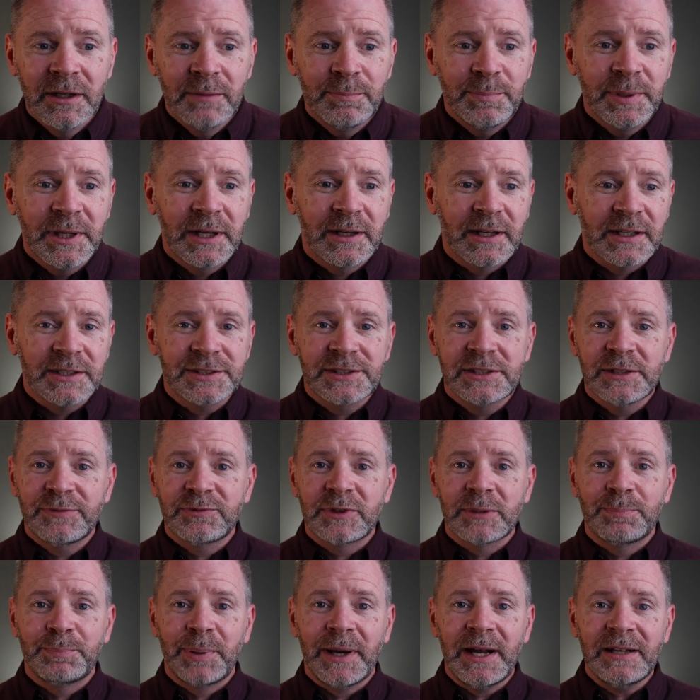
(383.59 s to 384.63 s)
Because if
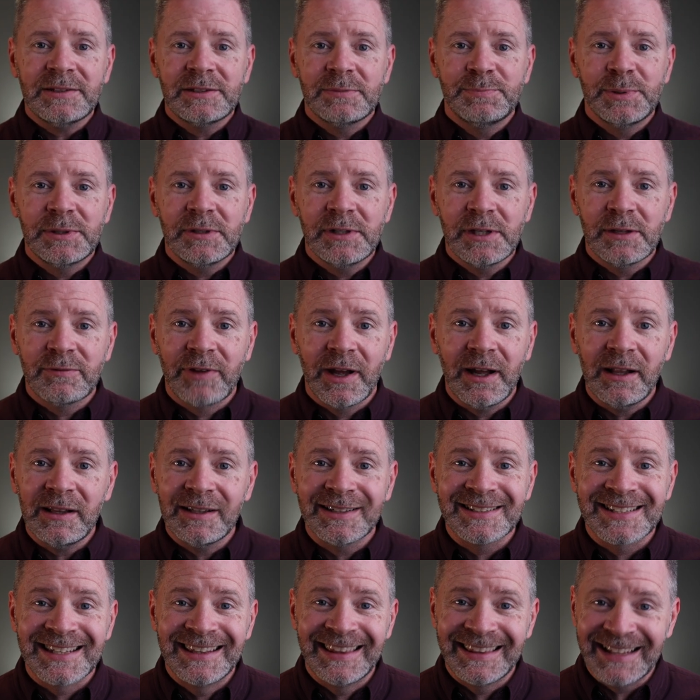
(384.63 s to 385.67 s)
the possibility of hell
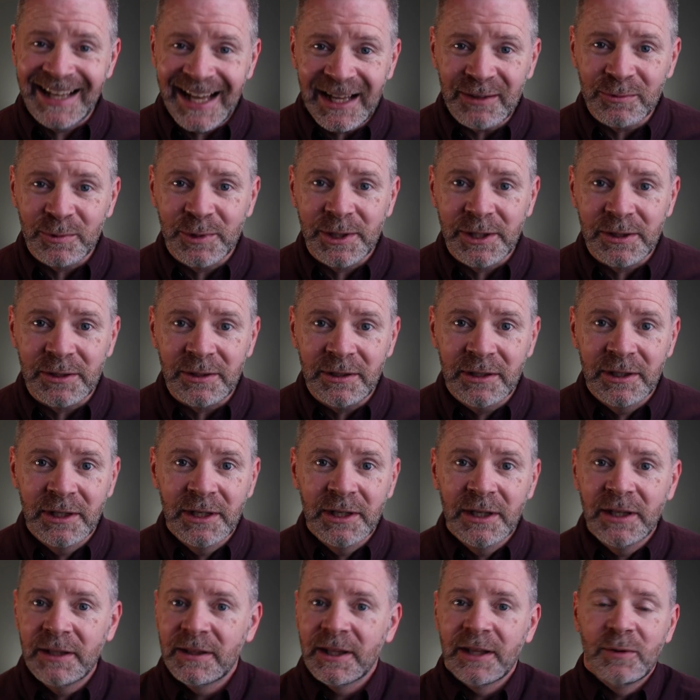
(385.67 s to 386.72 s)
is not real,
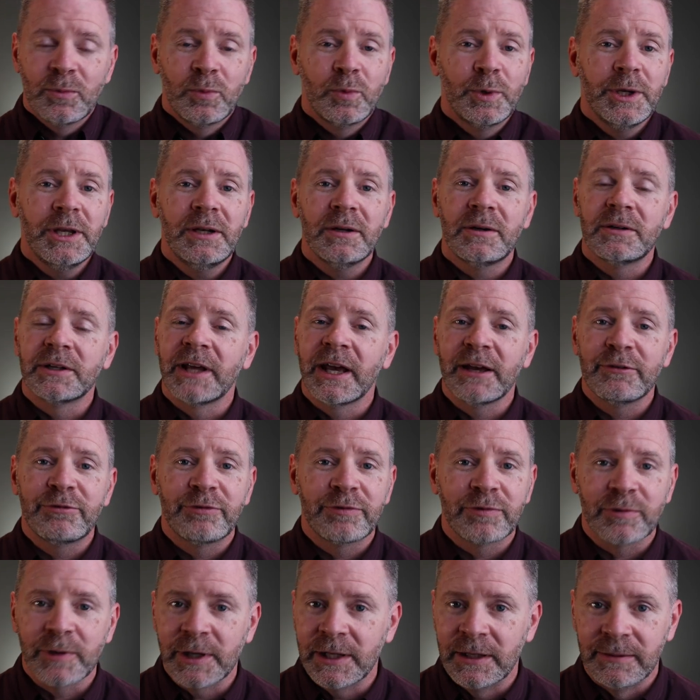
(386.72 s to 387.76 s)
then we don't have
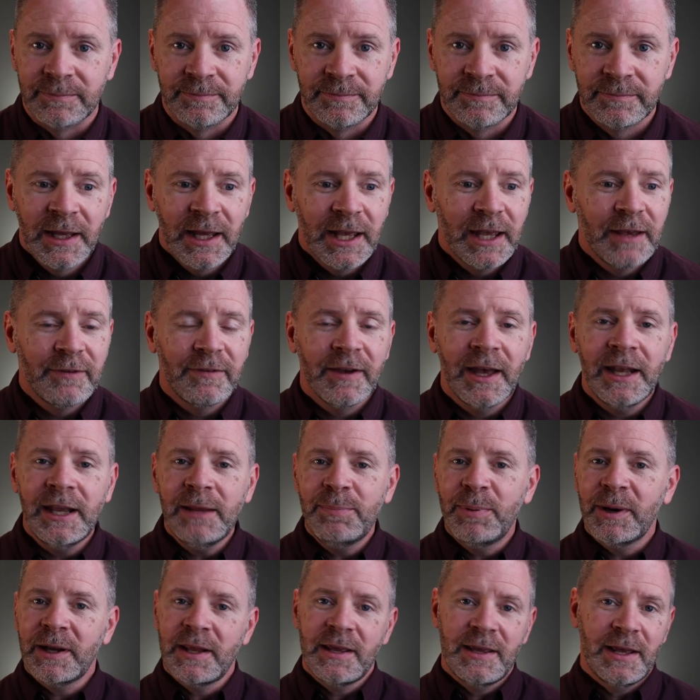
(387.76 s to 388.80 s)
freedom. If
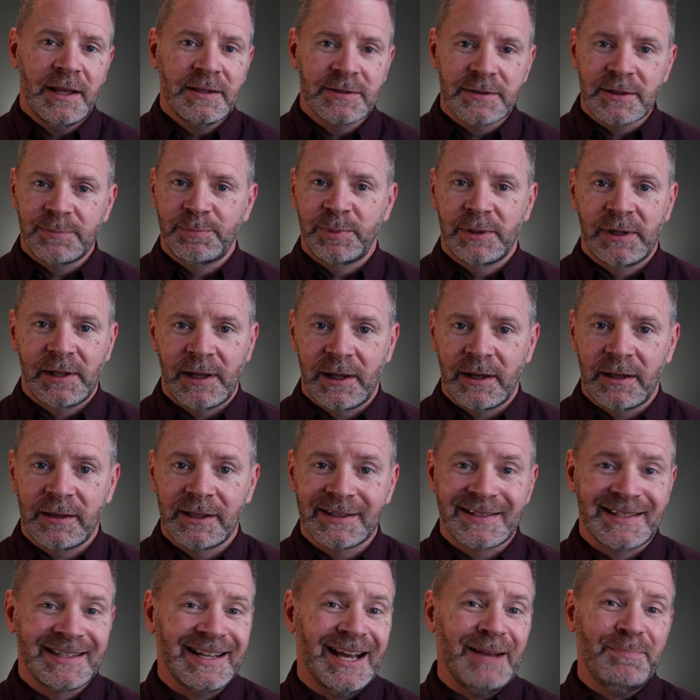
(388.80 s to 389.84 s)
anybody ends up in hell,
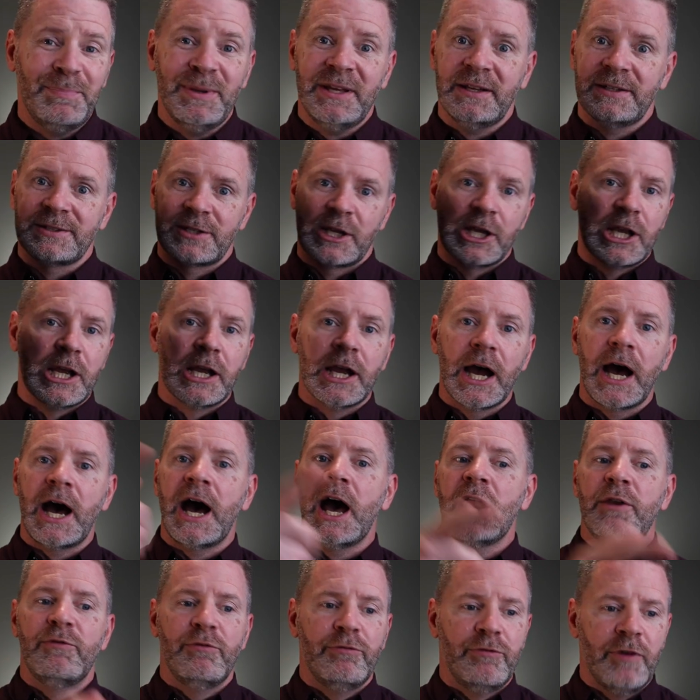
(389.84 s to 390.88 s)
it's not because
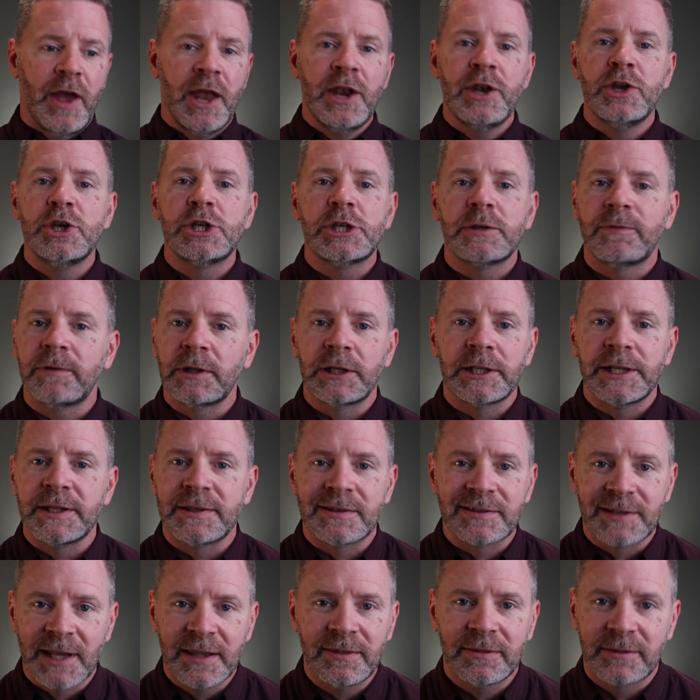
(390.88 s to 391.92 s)
God vengefully
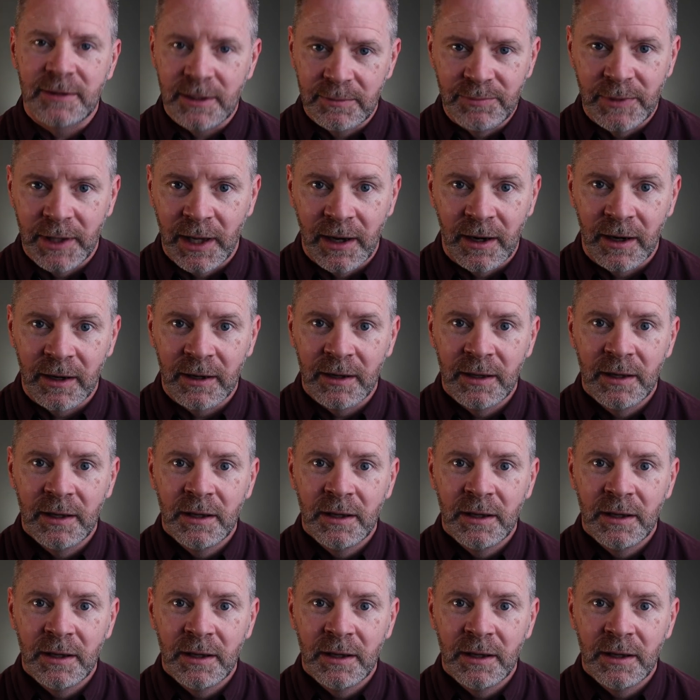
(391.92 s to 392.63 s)
sent them there.